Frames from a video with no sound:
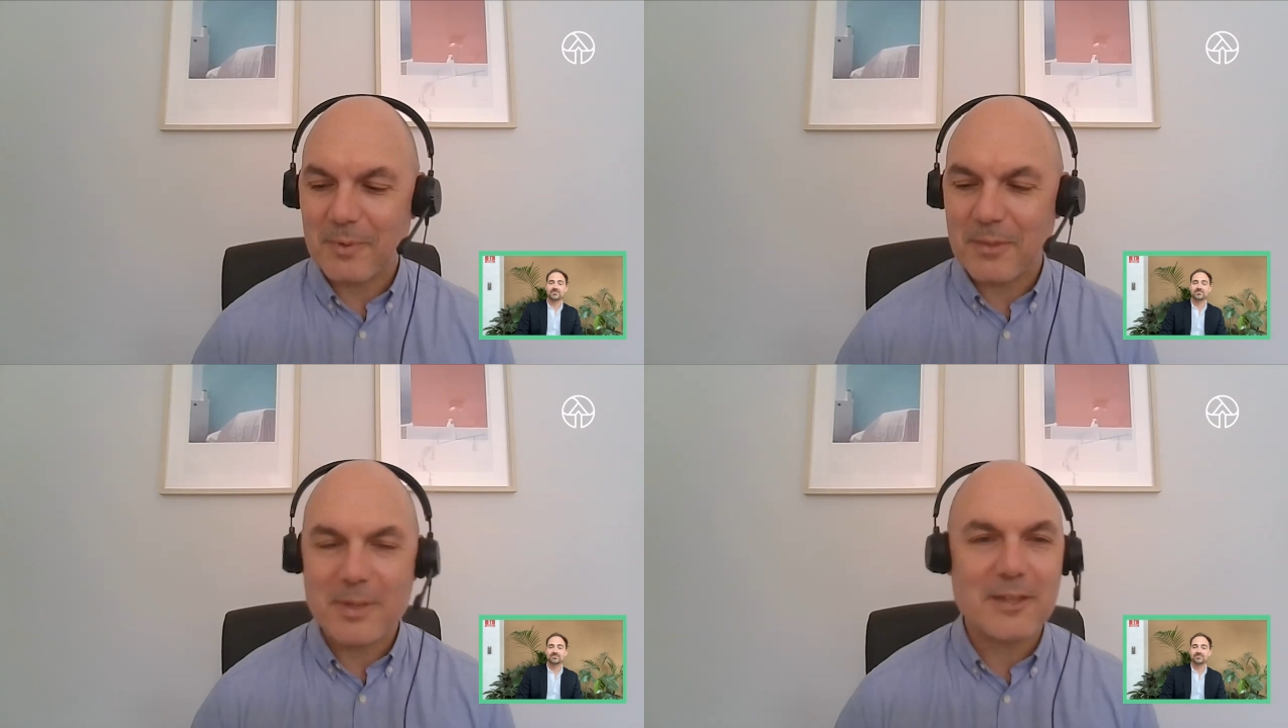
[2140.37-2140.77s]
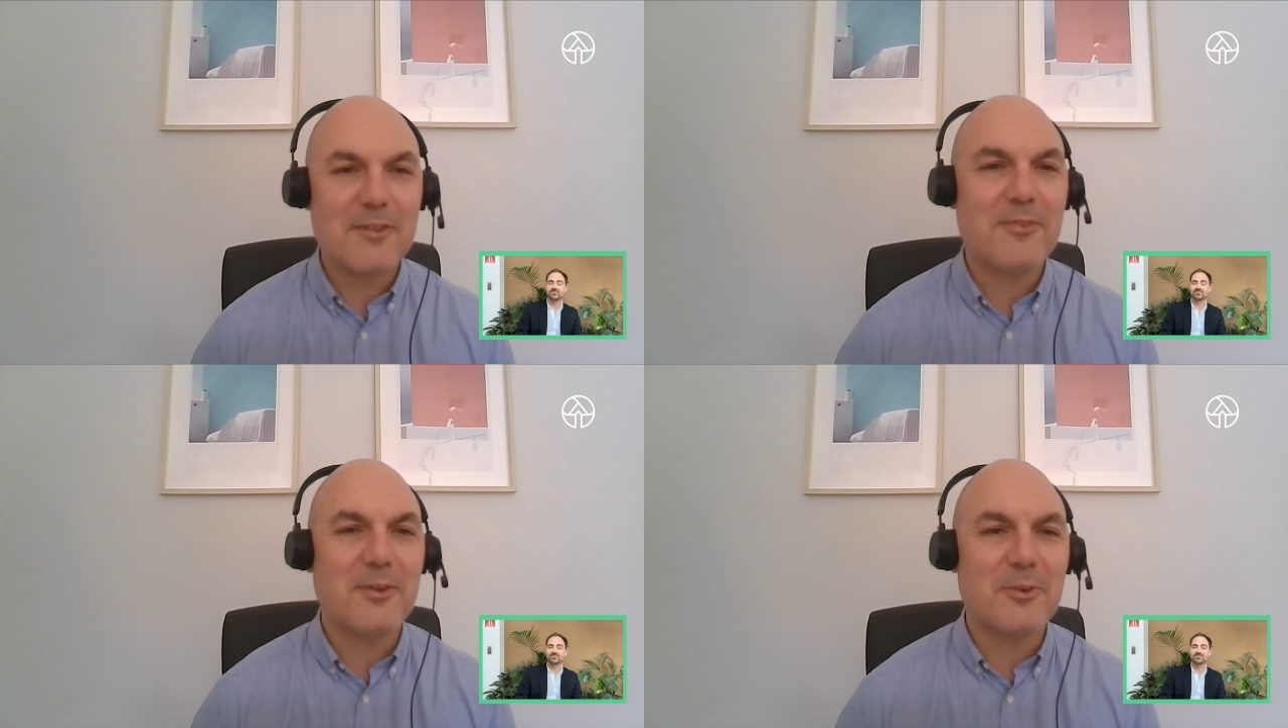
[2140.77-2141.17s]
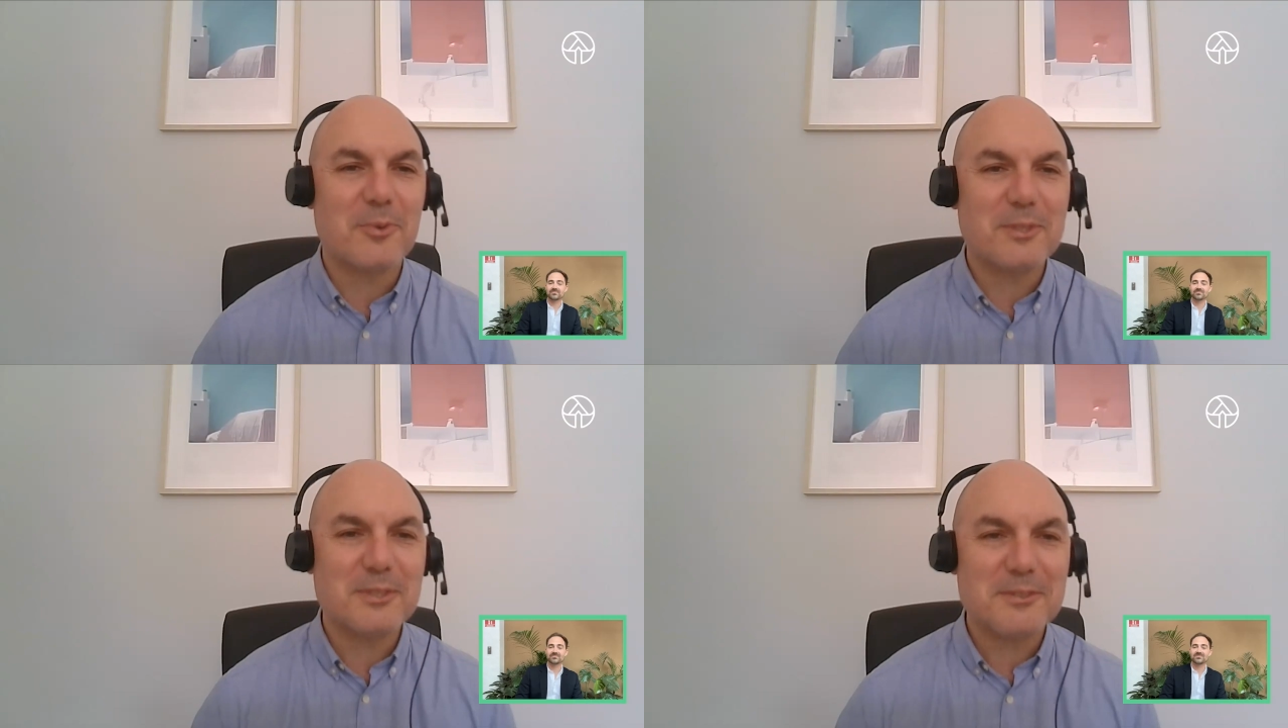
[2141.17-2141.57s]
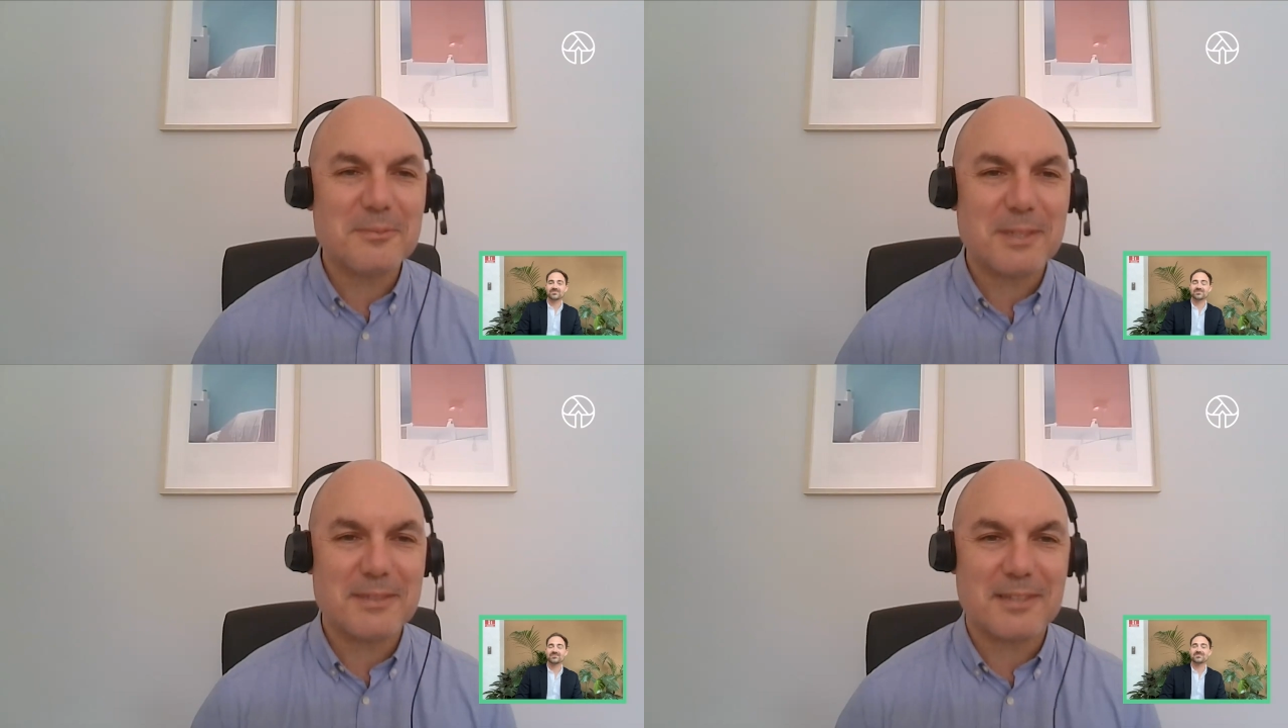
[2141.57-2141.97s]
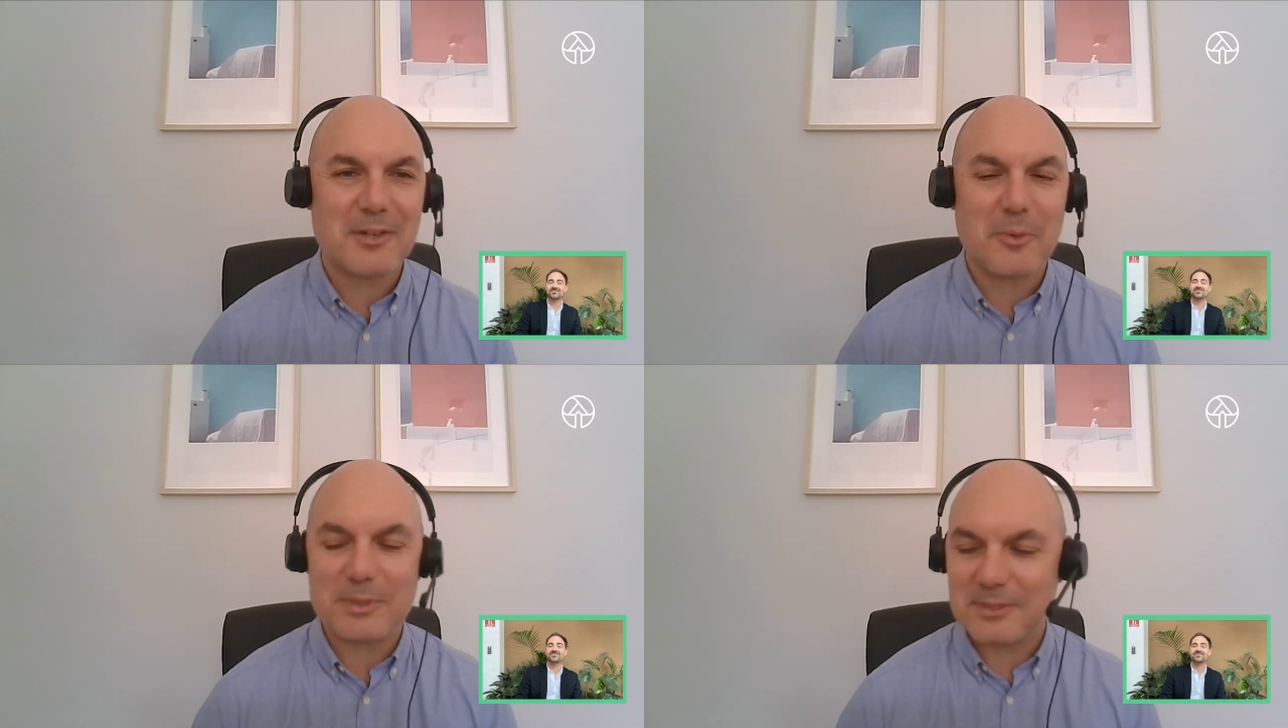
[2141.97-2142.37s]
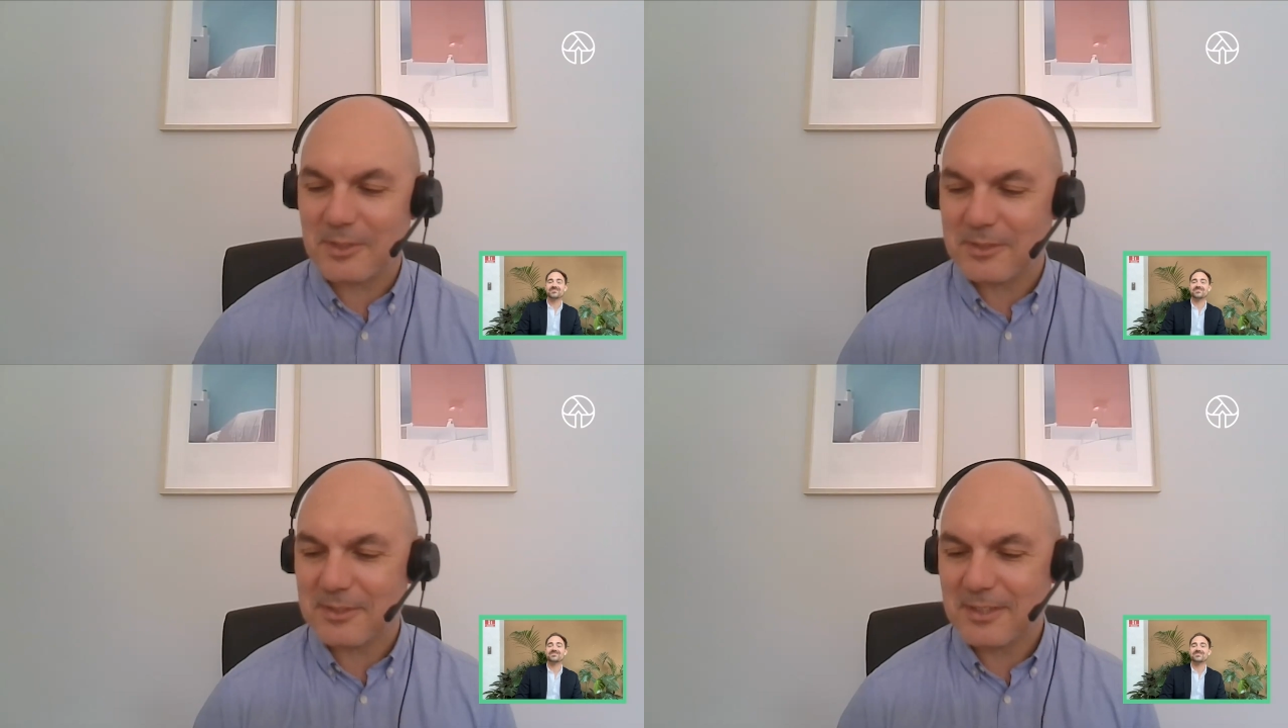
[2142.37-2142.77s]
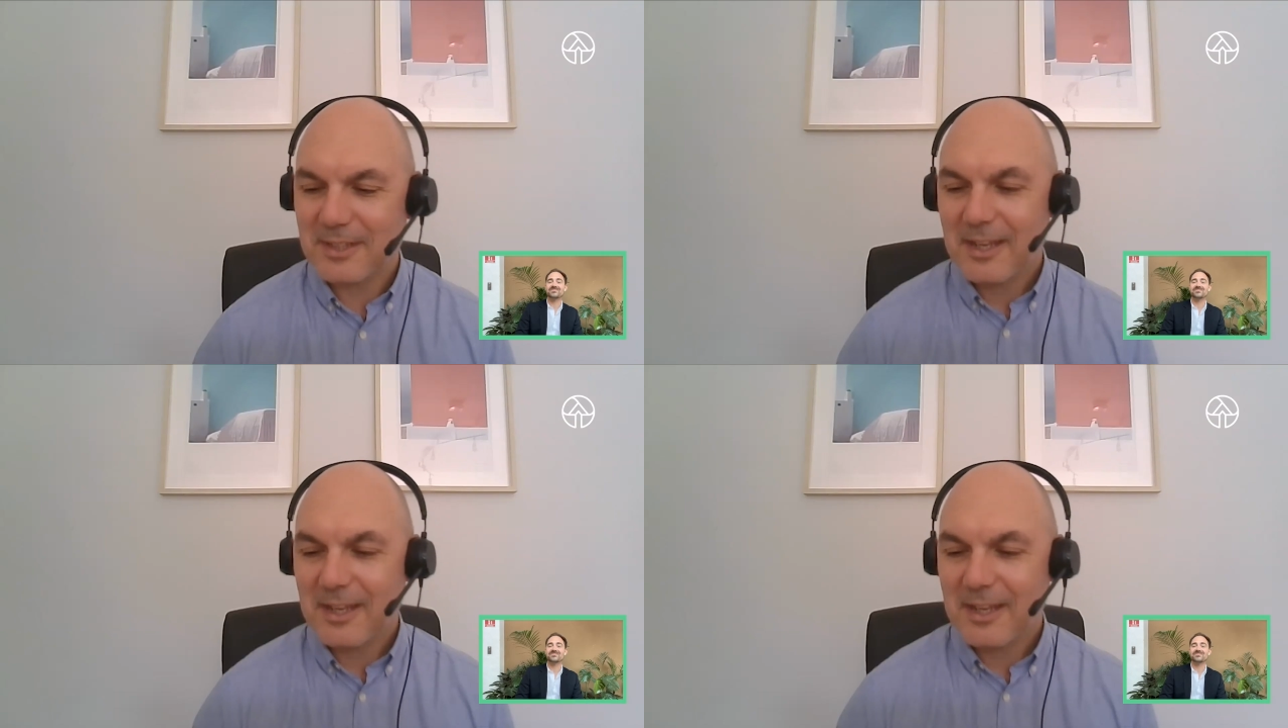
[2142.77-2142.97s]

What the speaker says: Maybe a difficult question, but I hope it's not.